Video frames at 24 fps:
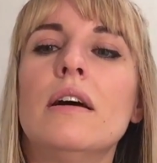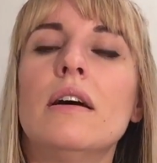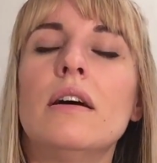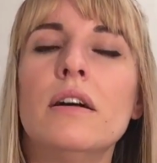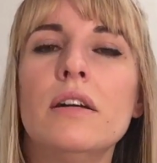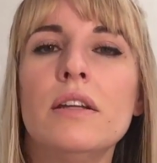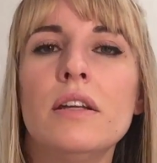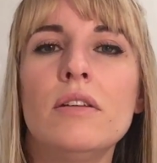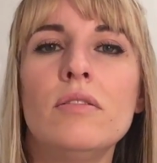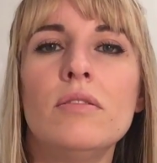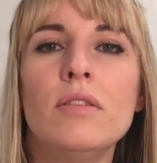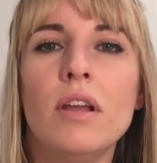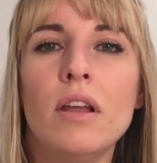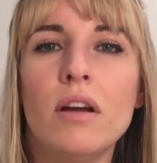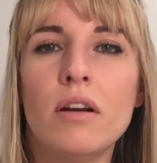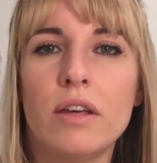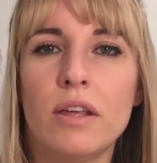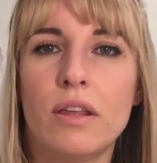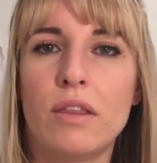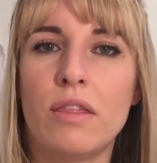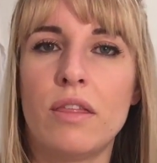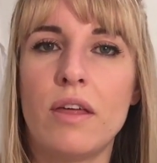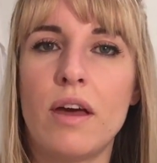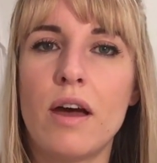I don't
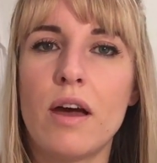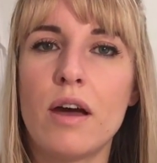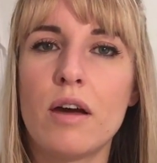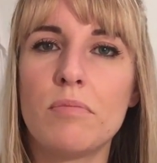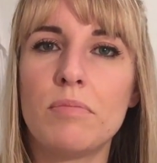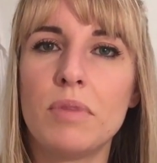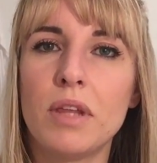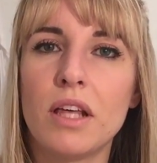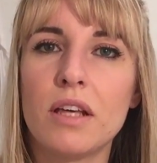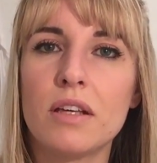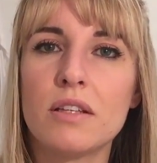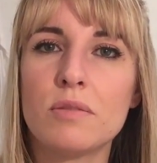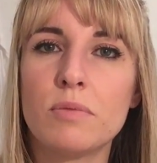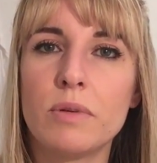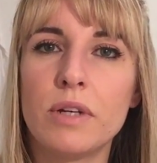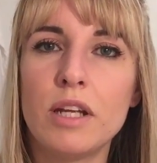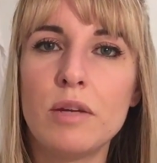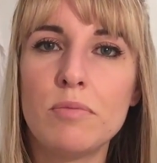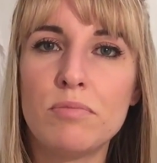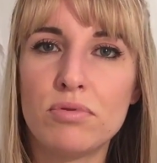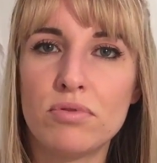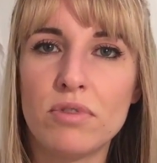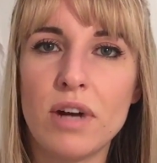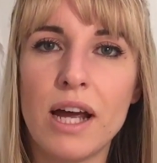like that, because when
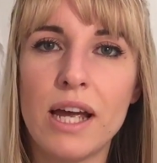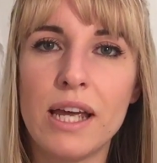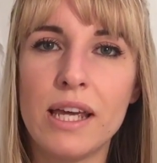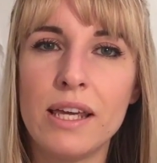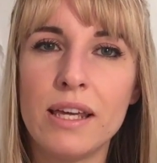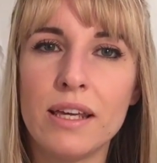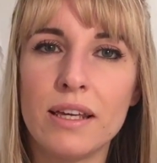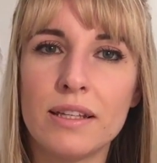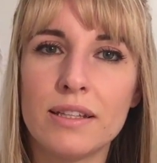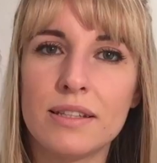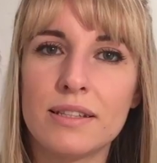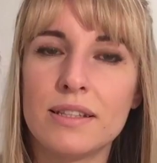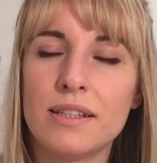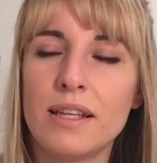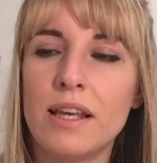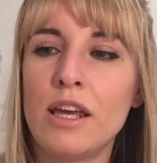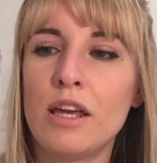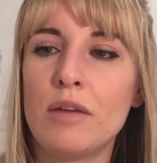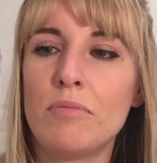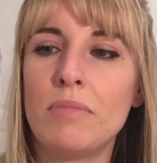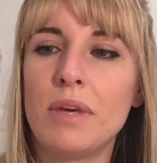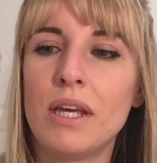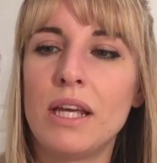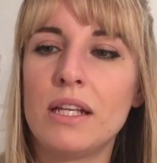it breaks,
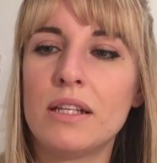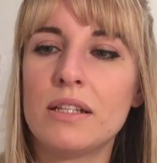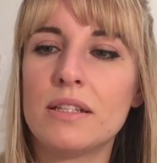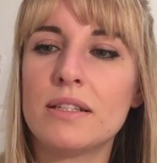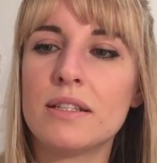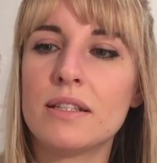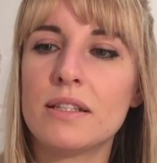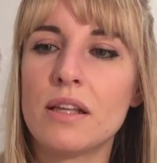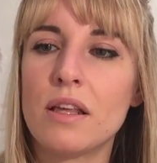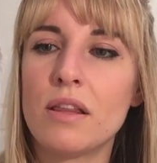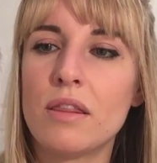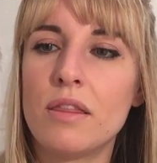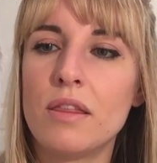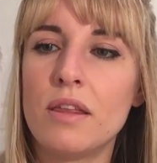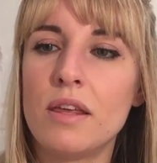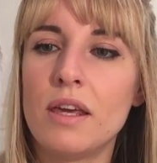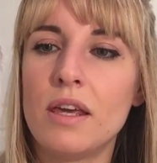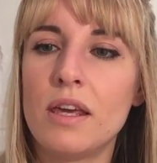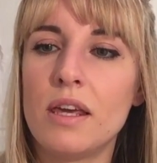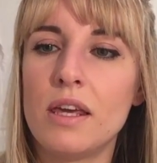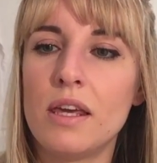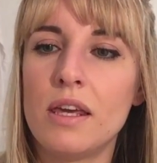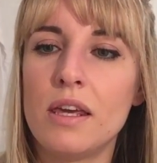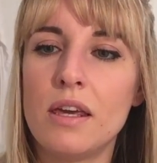it means
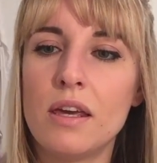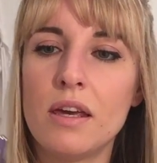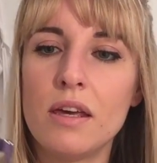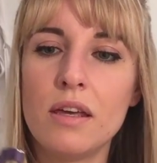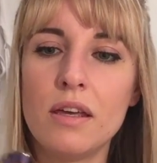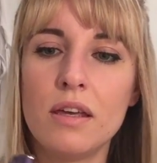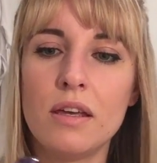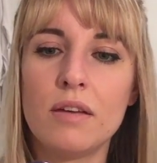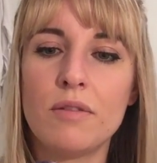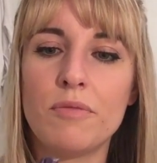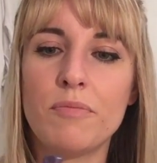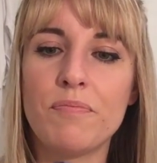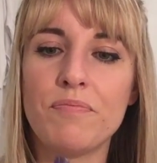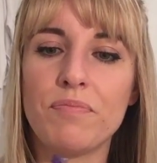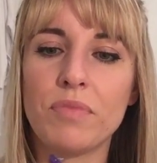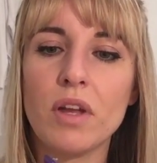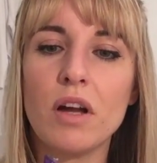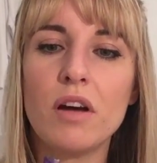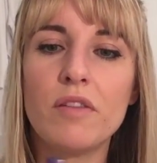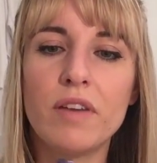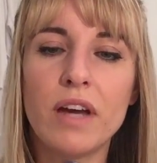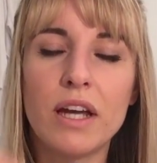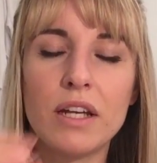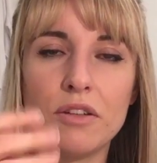
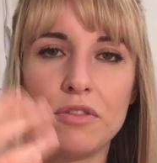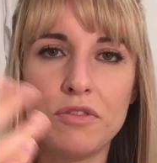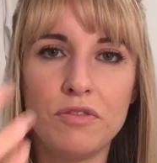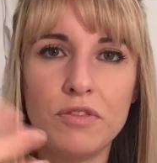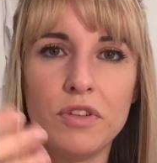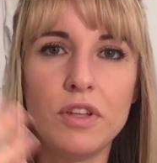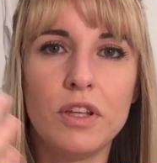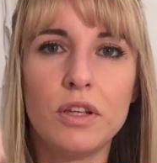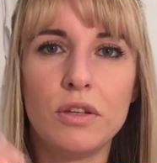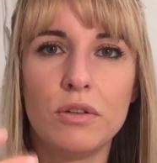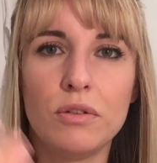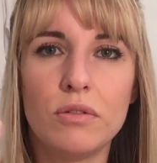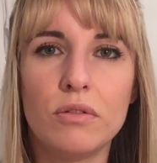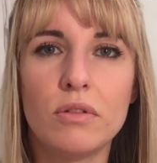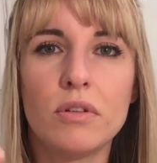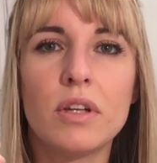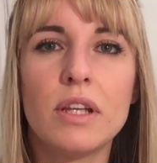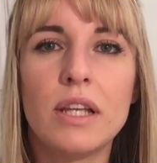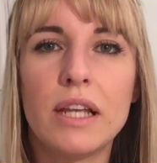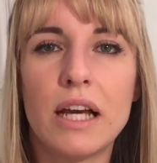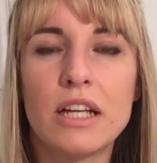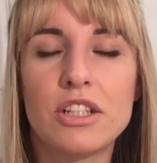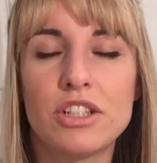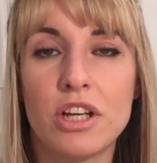I've had a few
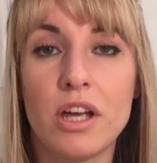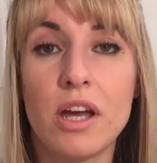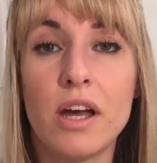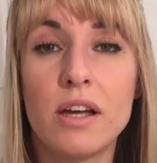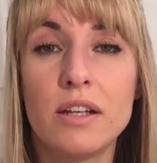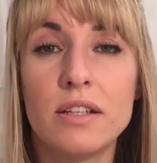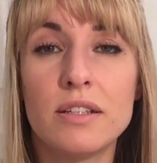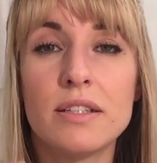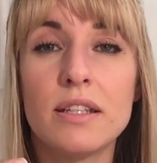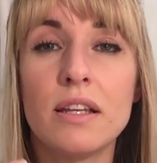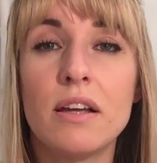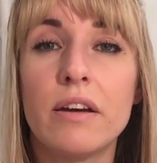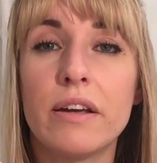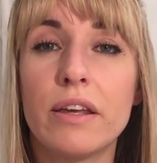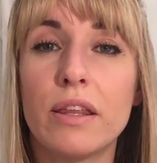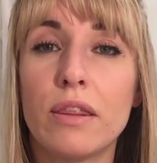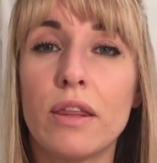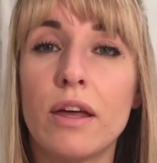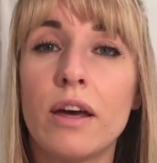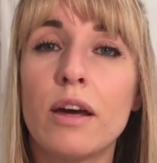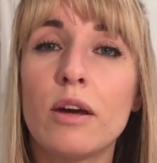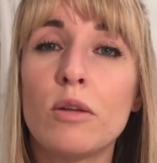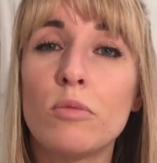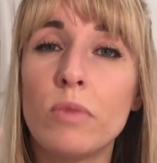lash curlers like
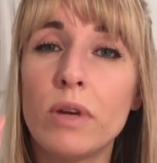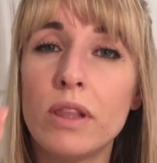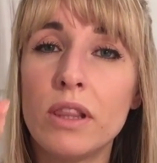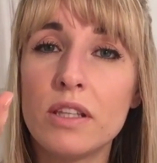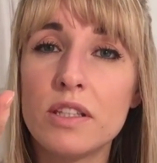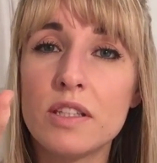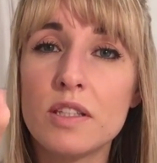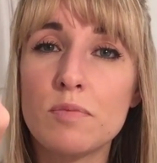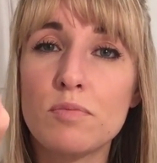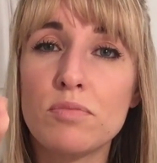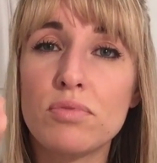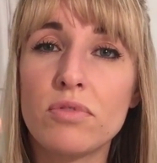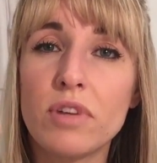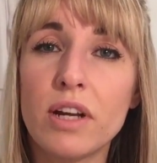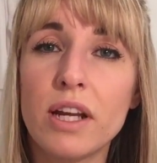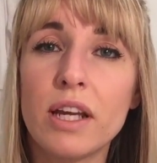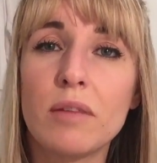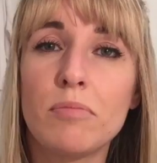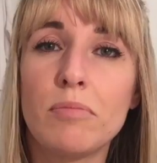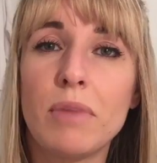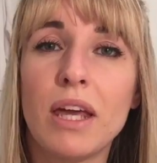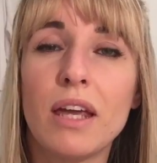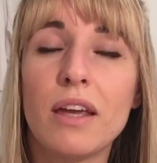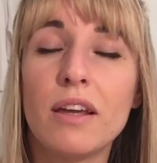that, and when the
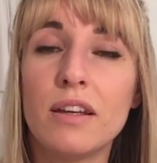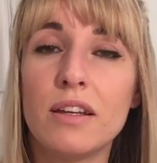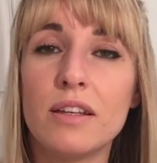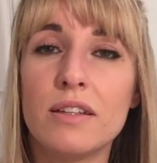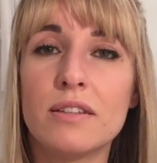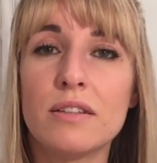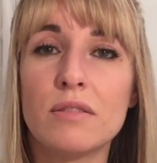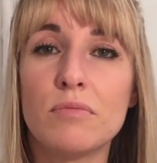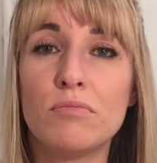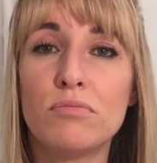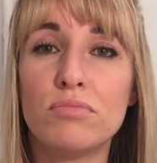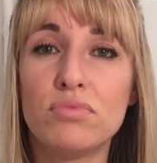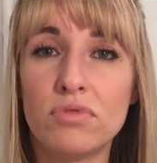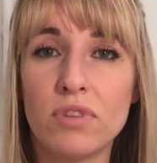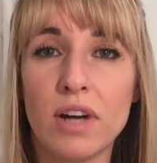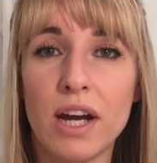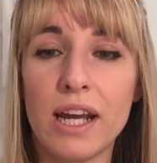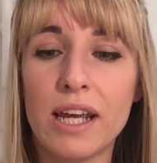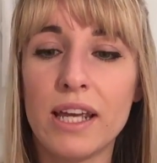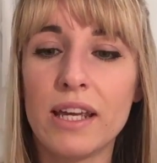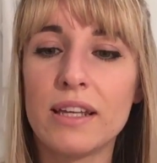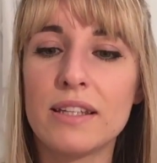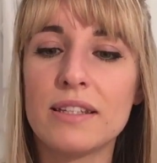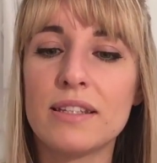spring mechanism
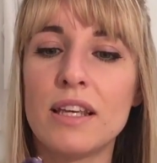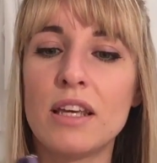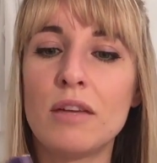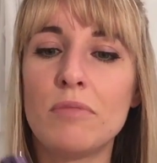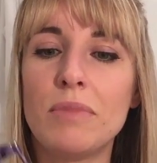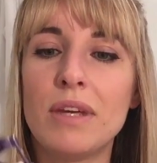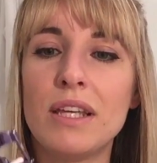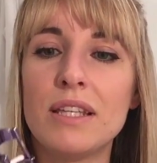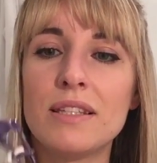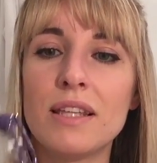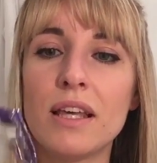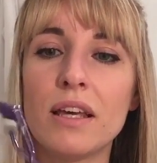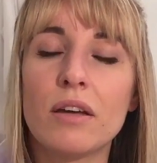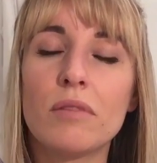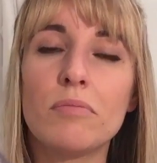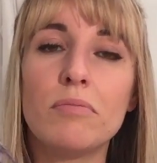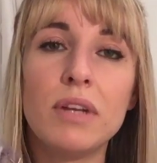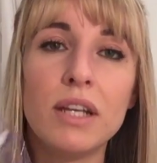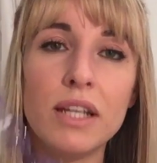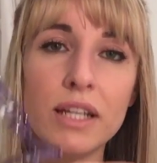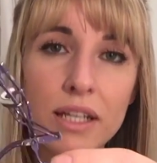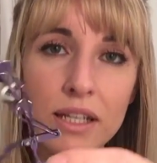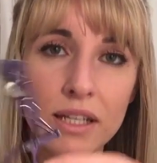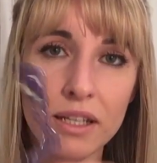breaks, it means they're
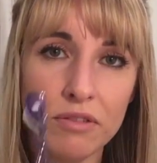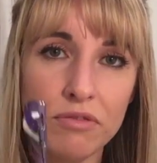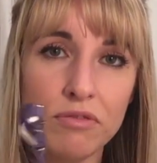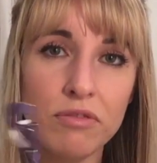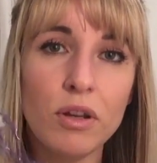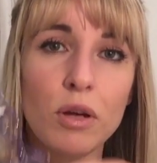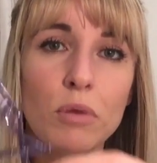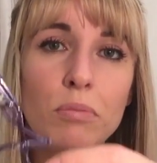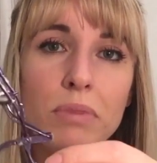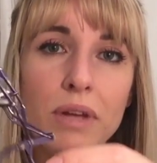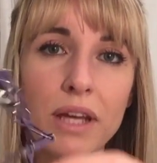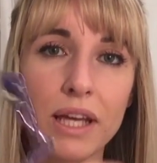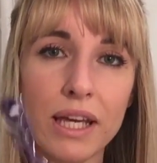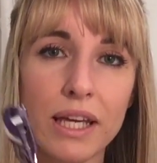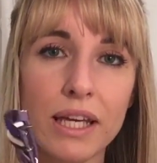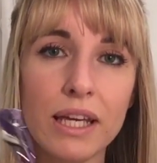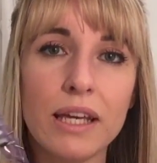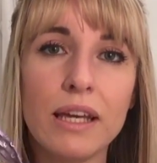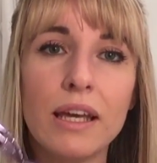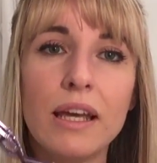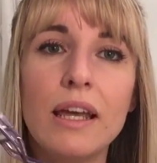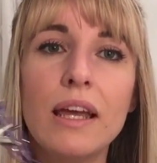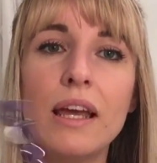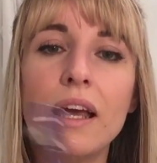completely
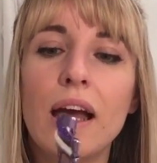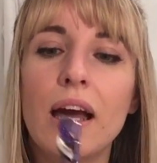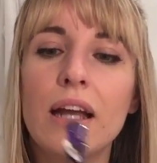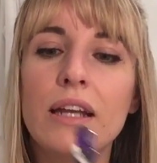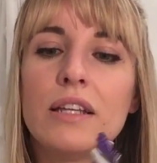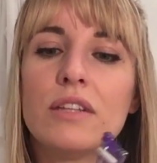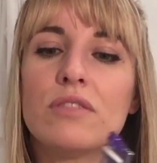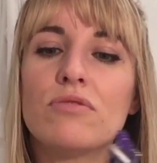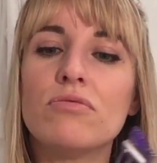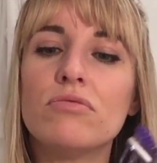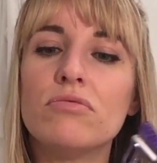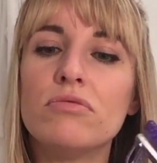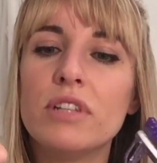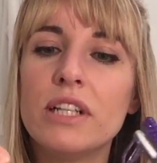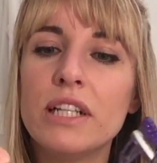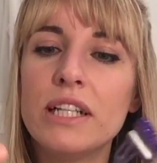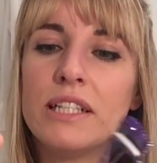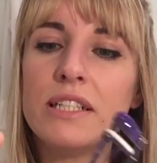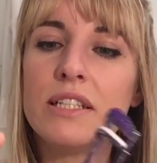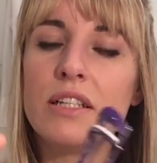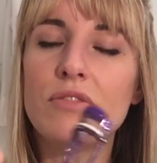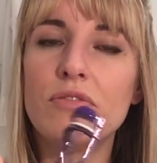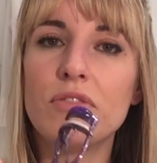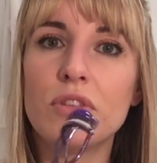floppy, and it's
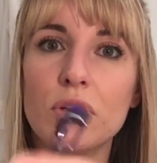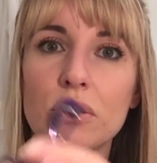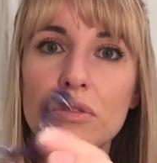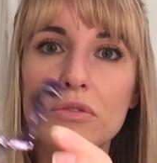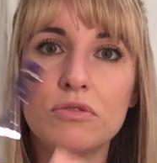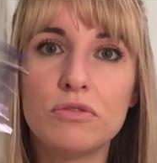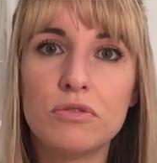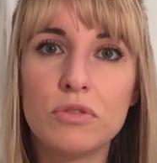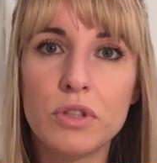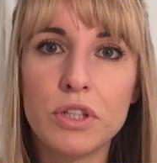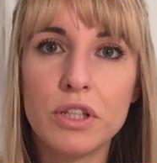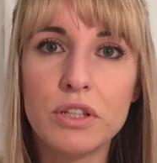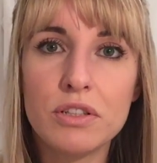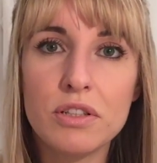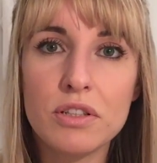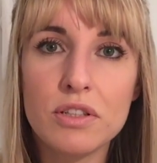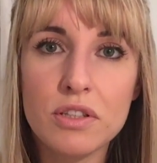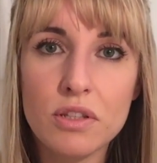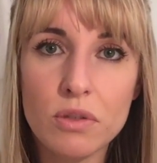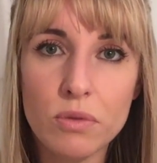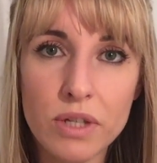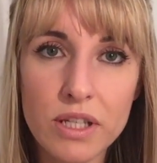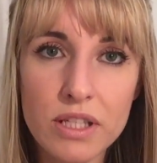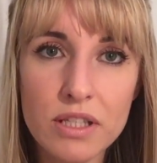really difficult for you to
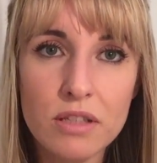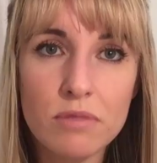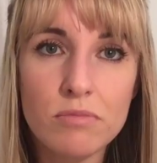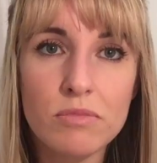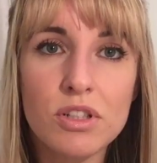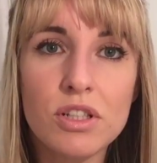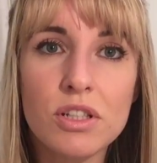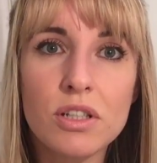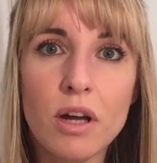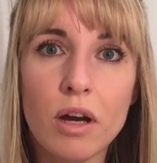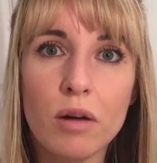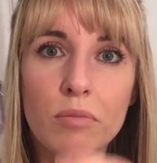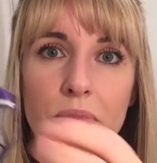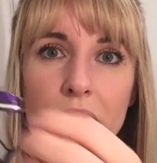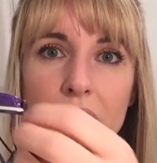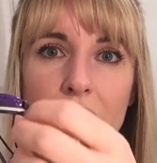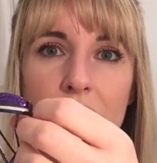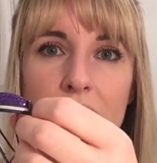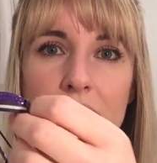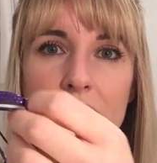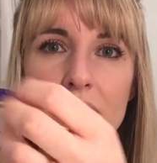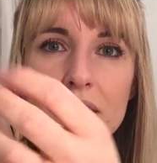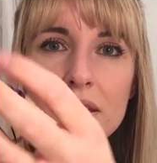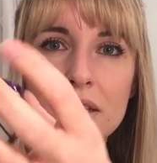squeeze them shut
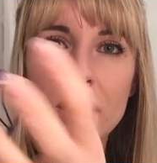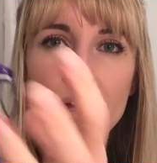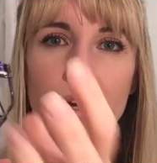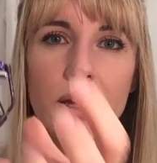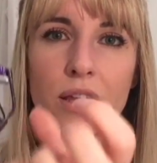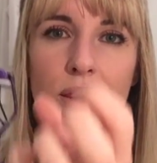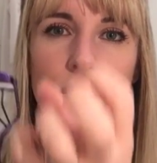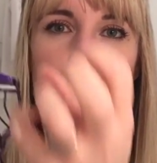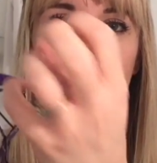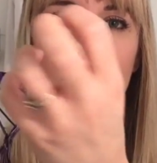because it's like